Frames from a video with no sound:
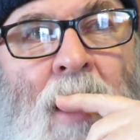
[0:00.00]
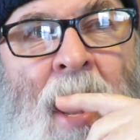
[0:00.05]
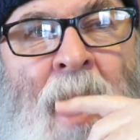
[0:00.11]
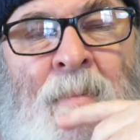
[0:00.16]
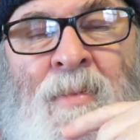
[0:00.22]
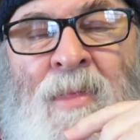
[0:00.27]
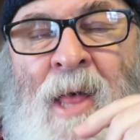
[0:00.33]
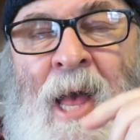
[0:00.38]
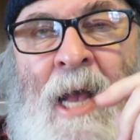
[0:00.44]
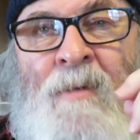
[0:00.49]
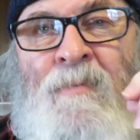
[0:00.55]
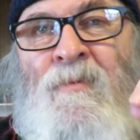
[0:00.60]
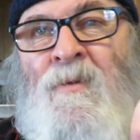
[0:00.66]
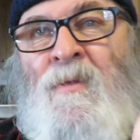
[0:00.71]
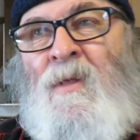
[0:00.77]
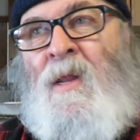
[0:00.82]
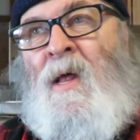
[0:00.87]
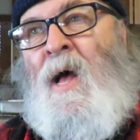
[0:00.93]
I'm
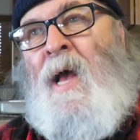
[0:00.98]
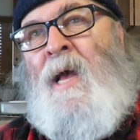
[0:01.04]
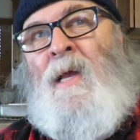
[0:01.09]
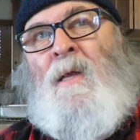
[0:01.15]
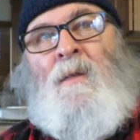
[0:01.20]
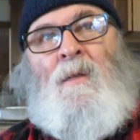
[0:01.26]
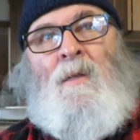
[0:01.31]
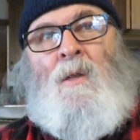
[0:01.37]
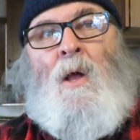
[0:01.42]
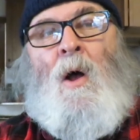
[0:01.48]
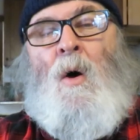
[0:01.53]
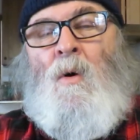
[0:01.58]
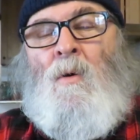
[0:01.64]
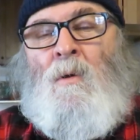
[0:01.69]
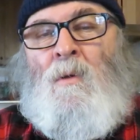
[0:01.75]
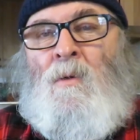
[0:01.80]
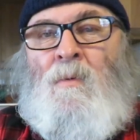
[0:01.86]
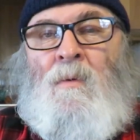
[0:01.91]
thankful that I
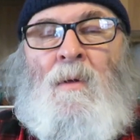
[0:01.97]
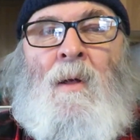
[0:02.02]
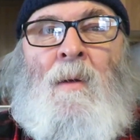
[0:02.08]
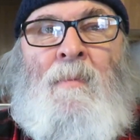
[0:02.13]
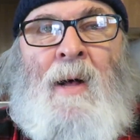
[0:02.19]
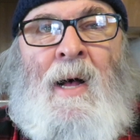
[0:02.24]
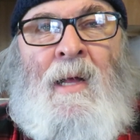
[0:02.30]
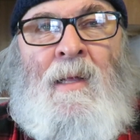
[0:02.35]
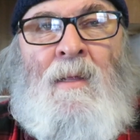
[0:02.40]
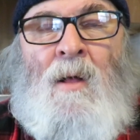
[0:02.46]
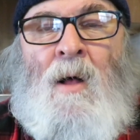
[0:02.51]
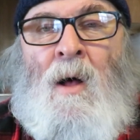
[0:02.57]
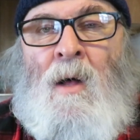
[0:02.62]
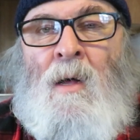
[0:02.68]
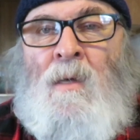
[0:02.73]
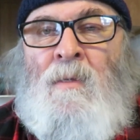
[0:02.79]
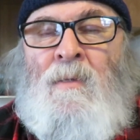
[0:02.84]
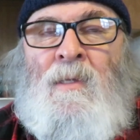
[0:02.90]
know about
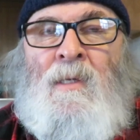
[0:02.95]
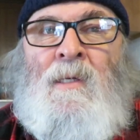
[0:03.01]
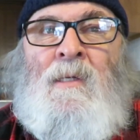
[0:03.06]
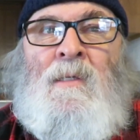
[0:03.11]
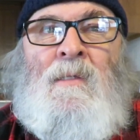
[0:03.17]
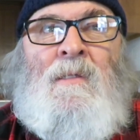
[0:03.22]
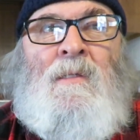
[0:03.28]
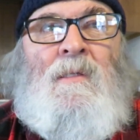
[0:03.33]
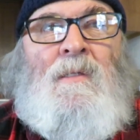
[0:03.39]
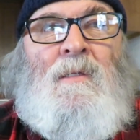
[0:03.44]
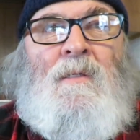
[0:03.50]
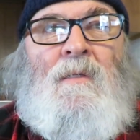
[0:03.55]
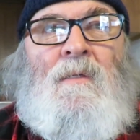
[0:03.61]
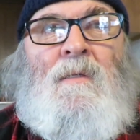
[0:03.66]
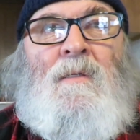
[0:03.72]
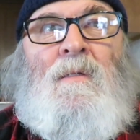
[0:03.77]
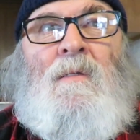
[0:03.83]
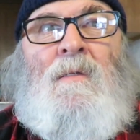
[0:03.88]
all these
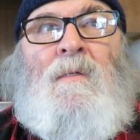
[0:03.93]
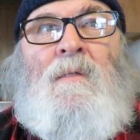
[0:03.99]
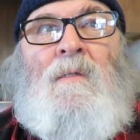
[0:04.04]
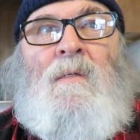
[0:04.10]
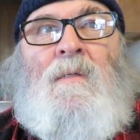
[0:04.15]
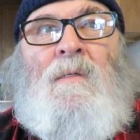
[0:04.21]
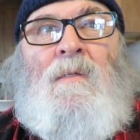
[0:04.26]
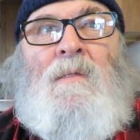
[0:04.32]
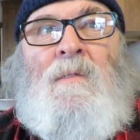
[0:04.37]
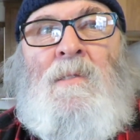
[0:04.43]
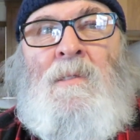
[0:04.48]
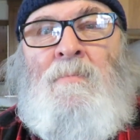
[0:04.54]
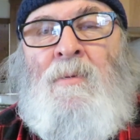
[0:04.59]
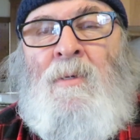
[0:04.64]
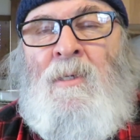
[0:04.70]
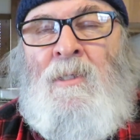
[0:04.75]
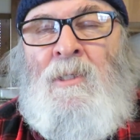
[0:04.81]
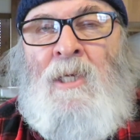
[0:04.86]

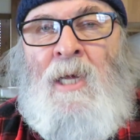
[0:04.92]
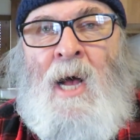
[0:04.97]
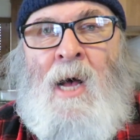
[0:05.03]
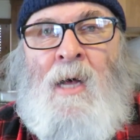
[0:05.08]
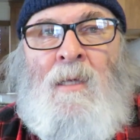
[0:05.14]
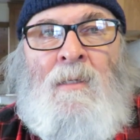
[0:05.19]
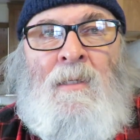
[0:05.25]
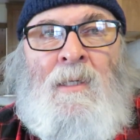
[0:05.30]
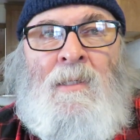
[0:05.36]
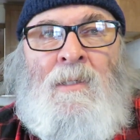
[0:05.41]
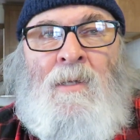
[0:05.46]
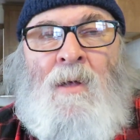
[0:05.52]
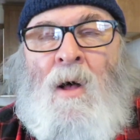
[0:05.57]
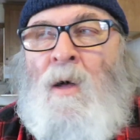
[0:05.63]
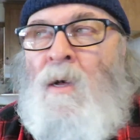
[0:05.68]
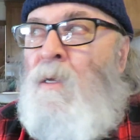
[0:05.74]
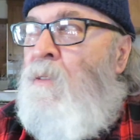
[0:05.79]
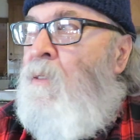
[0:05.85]
spiritualities,
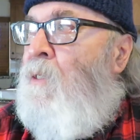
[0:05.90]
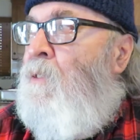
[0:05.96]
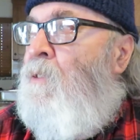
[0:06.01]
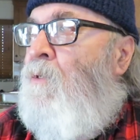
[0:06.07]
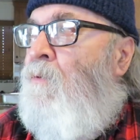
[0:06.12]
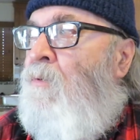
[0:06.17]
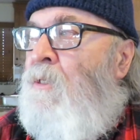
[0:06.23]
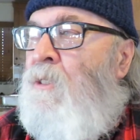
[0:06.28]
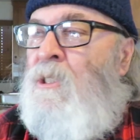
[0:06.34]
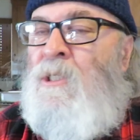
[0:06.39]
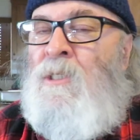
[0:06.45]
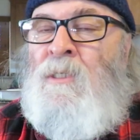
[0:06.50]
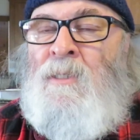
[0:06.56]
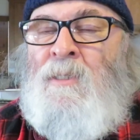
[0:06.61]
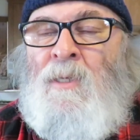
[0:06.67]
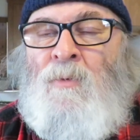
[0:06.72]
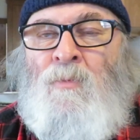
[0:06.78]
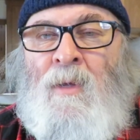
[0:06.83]
all these
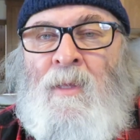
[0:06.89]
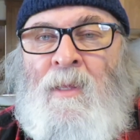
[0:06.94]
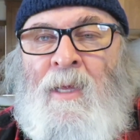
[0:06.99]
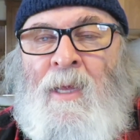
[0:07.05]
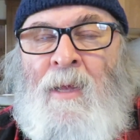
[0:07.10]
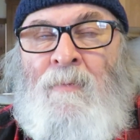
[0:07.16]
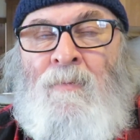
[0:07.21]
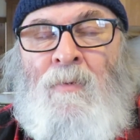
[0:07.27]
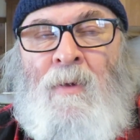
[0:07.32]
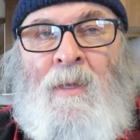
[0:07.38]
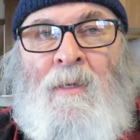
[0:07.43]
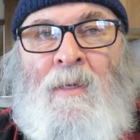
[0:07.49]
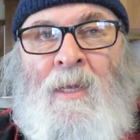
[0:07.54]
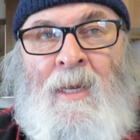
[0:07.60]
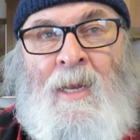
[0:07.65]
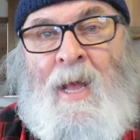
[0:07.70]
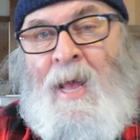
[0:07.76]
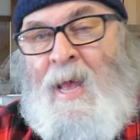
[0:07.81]
Christians and what they have written,
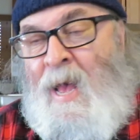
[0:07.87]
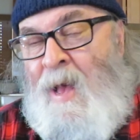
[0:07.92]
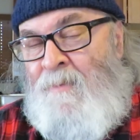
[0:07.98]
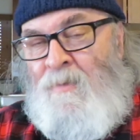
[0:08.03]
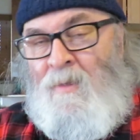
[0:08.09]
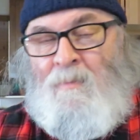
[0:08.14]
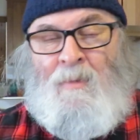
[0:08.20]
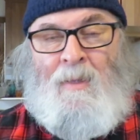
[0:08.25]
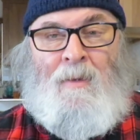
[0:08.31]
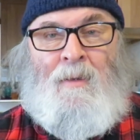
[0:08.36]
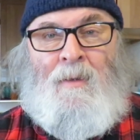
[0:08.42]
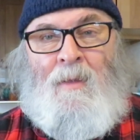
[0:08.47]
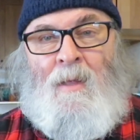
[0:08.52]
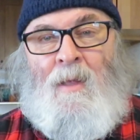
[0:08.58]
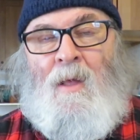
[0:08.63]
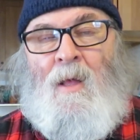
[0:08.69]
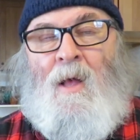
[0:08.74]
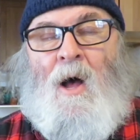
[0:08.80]
and I have them in
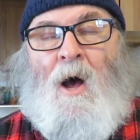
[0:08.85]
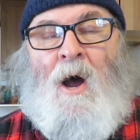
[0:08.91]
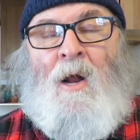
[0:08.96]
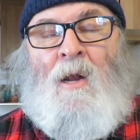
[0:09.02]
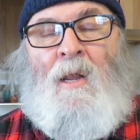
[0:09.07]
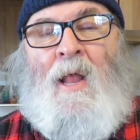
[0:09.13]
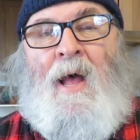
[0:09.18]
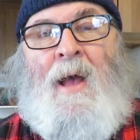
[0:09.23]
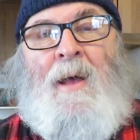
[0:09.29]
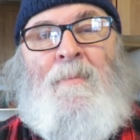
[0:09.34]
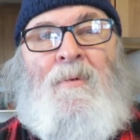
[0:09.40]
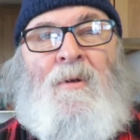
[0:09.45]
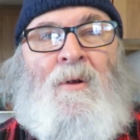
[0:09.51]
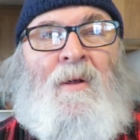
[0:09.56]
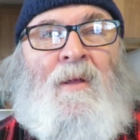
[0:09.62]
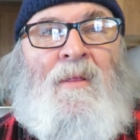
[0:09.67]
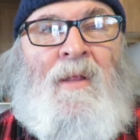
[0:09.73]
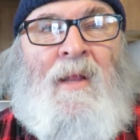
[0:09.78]
our
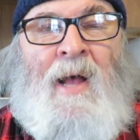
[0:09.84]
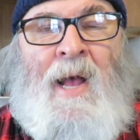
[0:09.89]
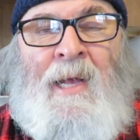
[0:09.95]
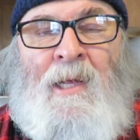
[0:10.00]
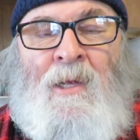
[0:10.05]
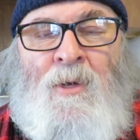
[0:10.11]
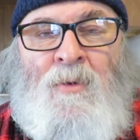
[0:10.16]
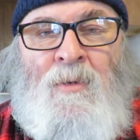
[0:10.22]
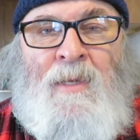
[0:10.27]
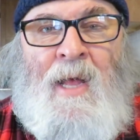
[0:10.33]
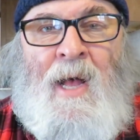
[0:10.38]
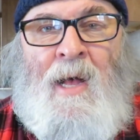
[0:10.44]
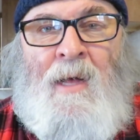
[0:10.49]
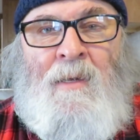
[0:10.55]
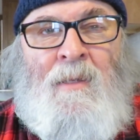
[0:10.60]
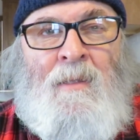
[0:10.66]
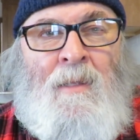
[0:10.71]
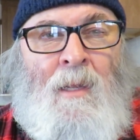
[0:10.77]
library that I can go
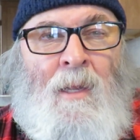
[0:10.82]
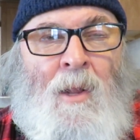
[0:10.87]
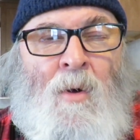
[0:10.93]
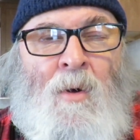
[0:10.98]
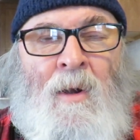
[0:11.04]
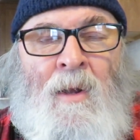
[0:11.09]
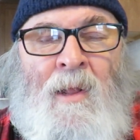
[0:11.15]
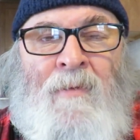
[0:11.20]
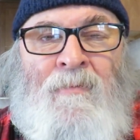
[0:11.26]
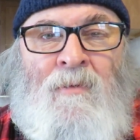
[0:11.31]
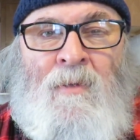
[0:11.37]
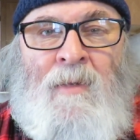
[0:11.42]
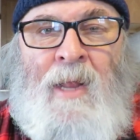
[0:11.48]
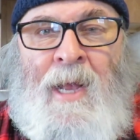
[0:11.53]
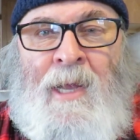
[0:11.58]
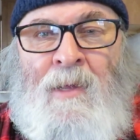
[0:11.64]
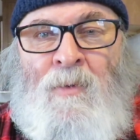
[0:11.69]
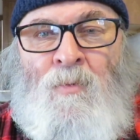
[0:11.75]
down in the lower level
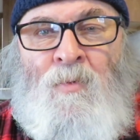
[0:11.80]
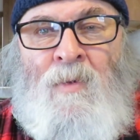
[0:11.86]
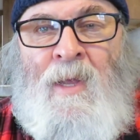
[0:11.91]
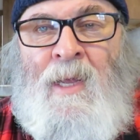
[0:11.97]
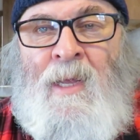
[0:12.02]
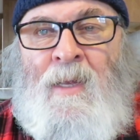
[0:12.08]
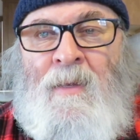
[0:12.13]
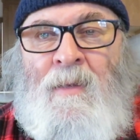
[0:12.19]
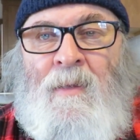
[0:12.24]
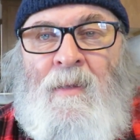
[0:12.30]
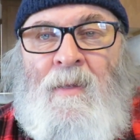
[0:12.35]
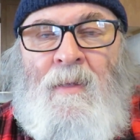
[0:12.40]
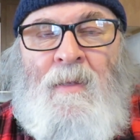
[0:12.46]
and I can read